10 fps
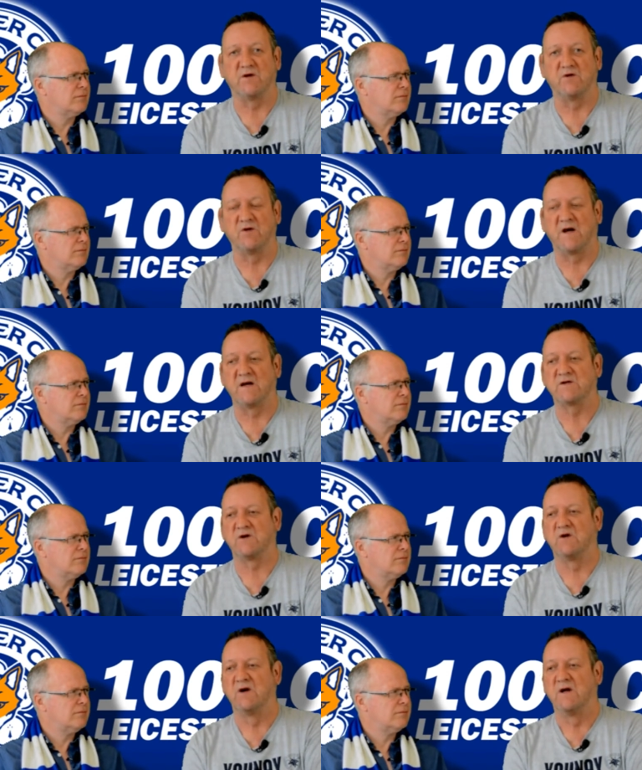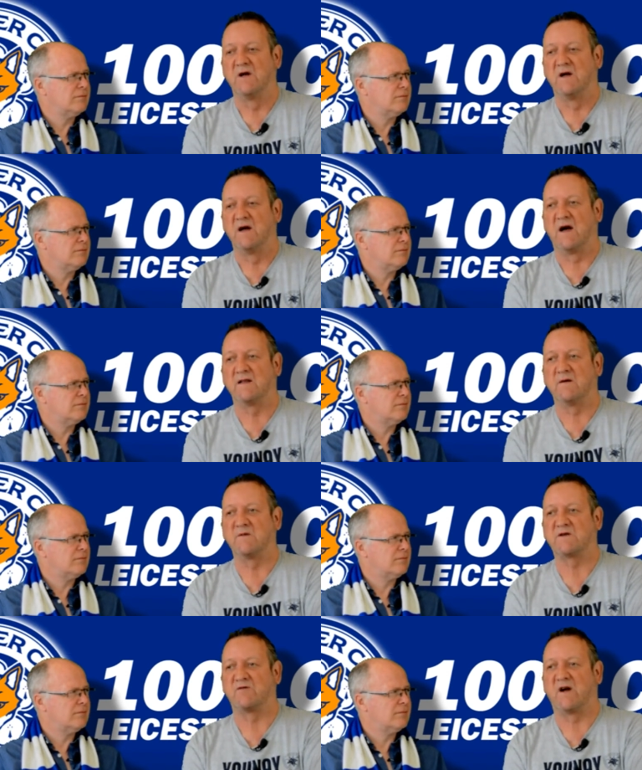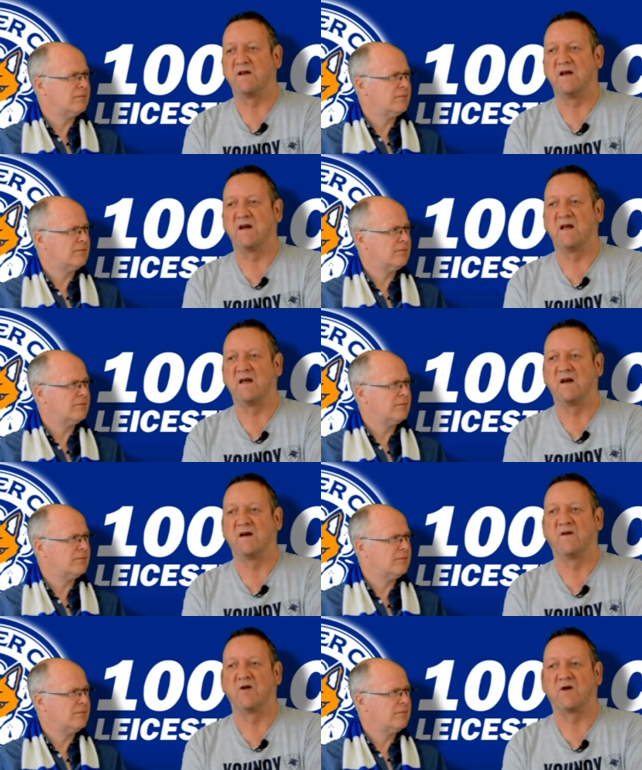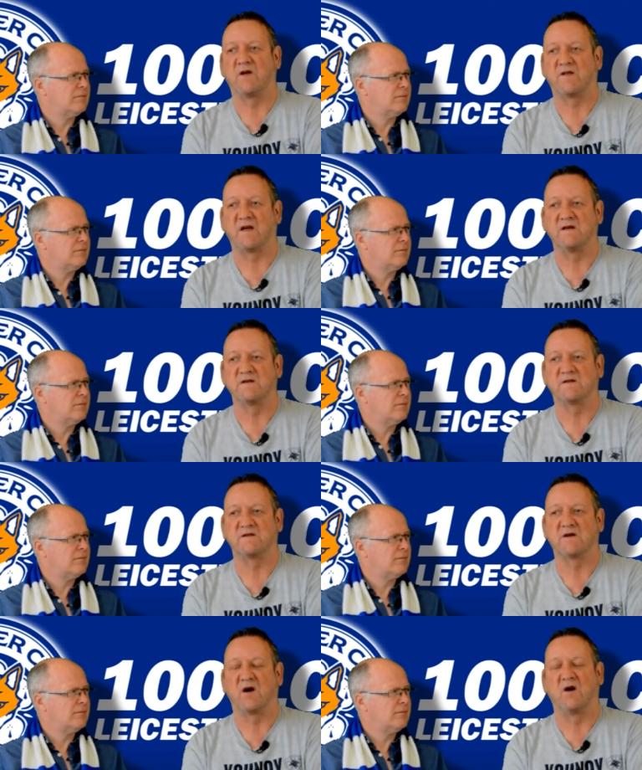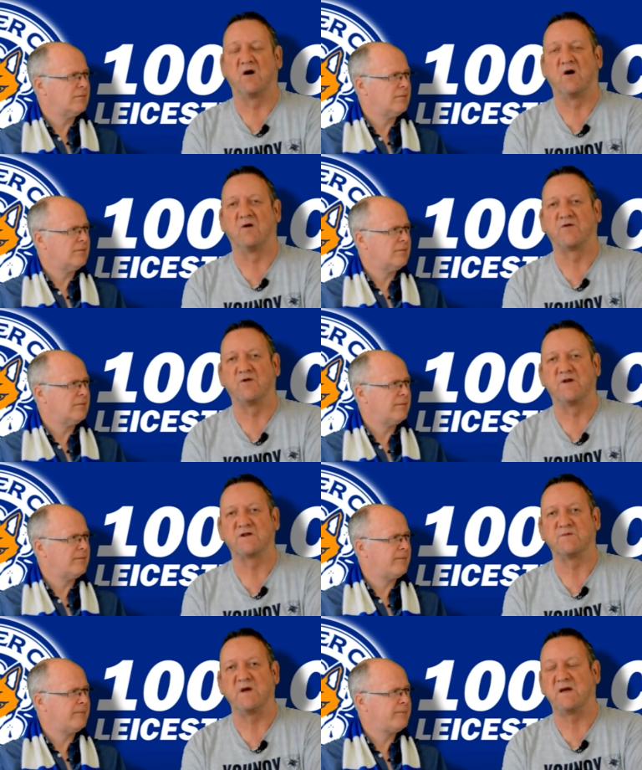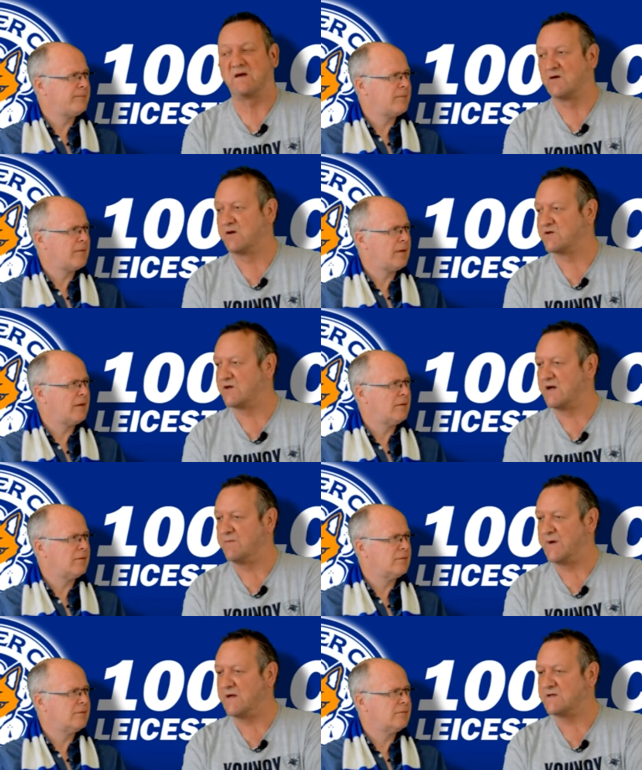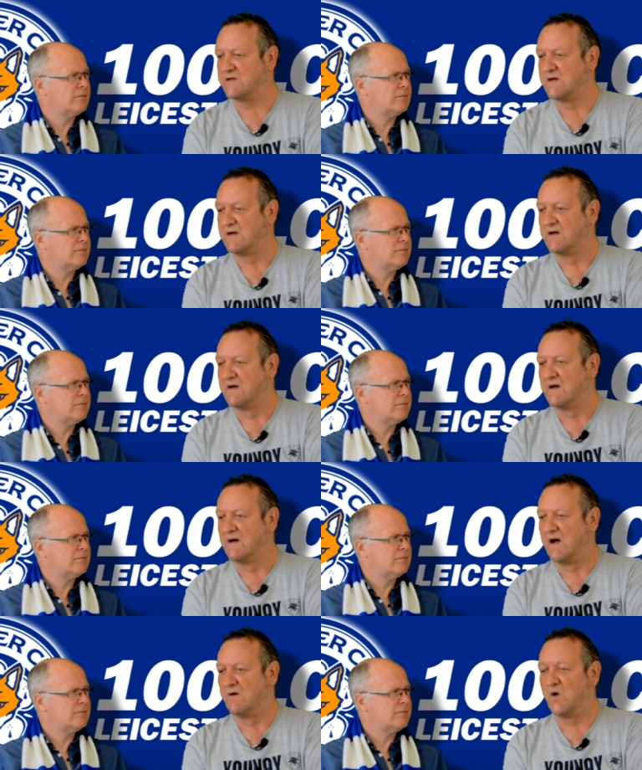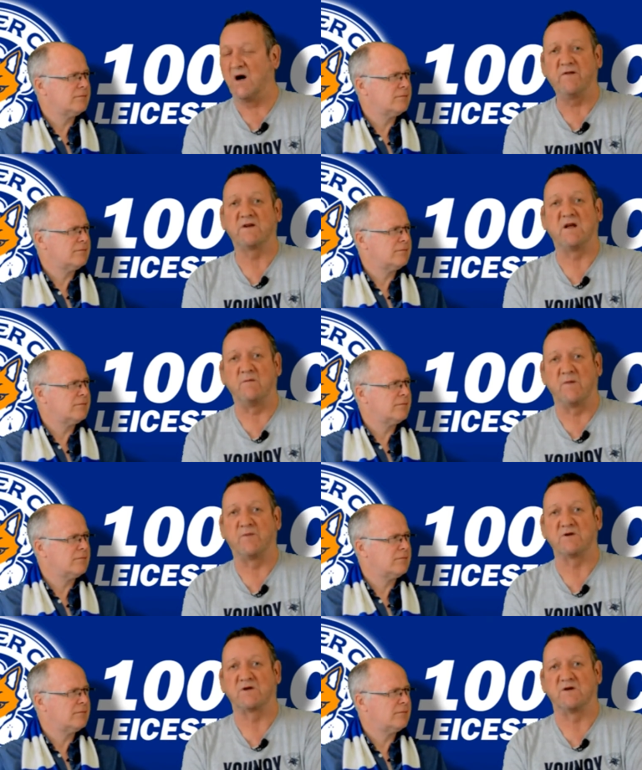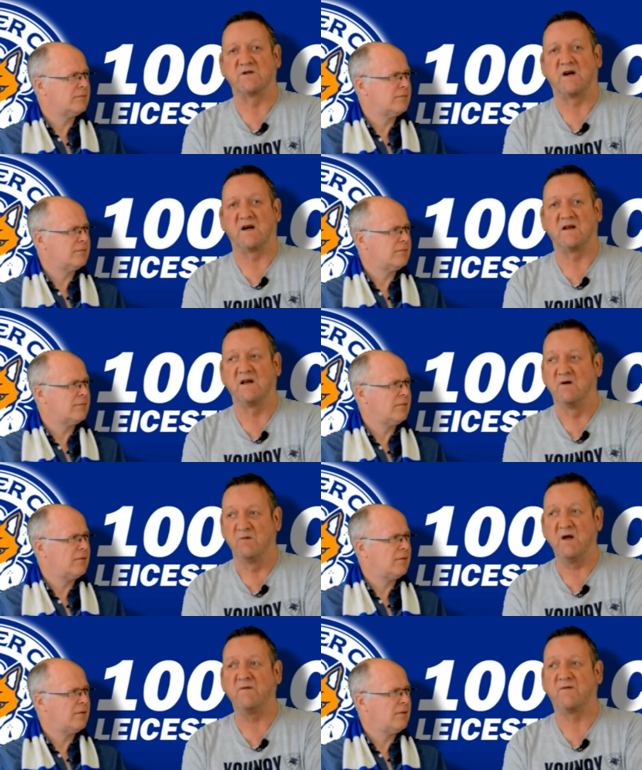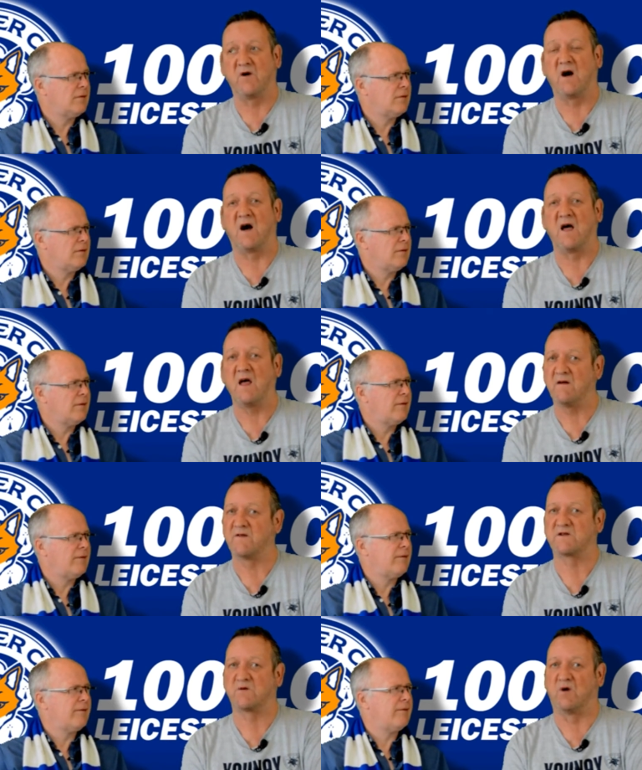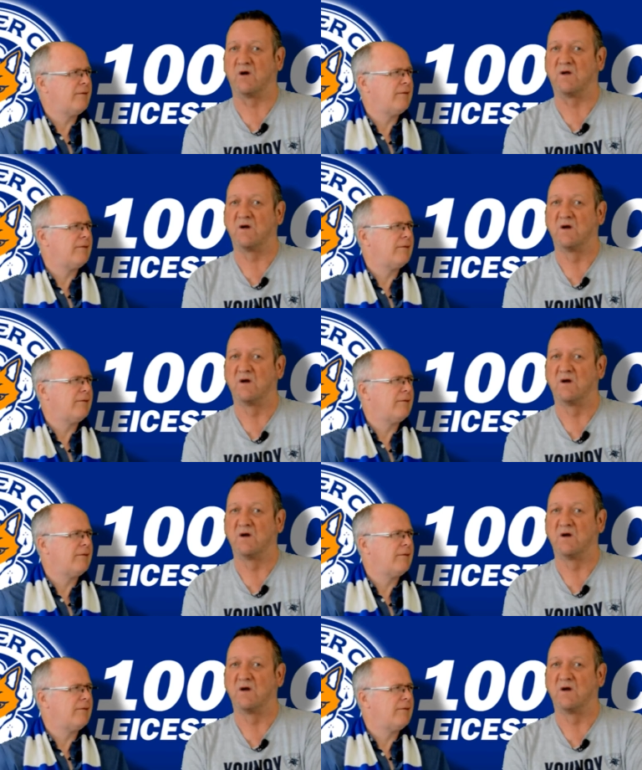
Speaker 1: to do that. So I think Mr Ranieri, he'll have a look at things all through this week on the training pitch. And whatever team he puts on Saturday, we've got a hell of a squad